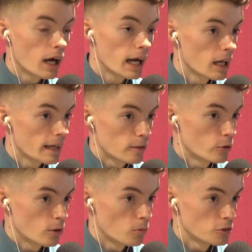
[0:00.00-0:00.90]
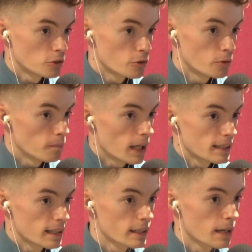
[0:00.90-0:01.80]
I like Luke at 1-2. I'll
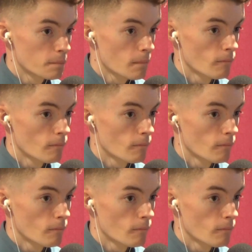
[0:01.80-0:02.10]
take that.